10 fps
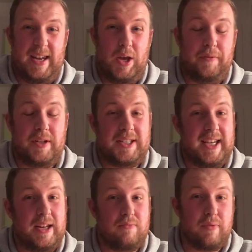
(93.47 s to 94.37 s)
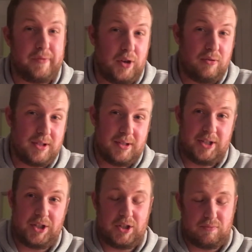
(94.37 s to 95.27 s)
Now, if you'd have seen reviews
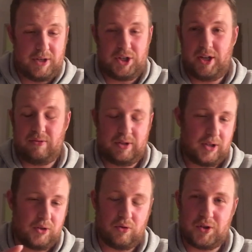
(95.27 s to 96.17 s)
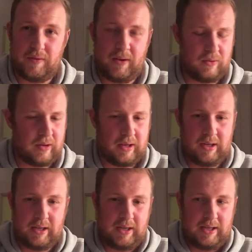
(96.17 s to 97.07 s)
such as Rick Shields, Crossfield,
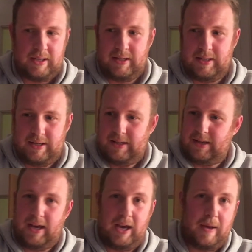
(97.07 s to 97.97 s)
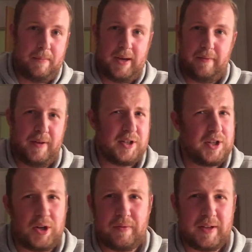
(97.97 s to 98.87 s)
Peter Finch, I
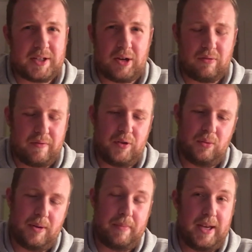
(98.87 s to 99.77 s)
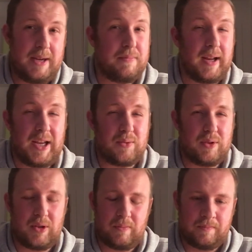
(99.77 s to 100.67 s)
don't know if he's done a review on it, but he plays
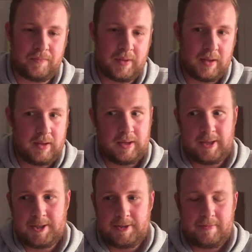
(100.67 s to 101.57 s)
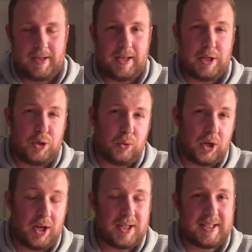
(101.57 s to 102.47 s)
with them, you'll
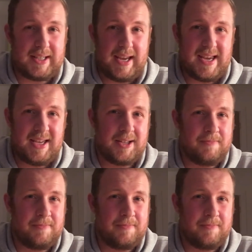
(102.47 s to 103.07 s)
kind of see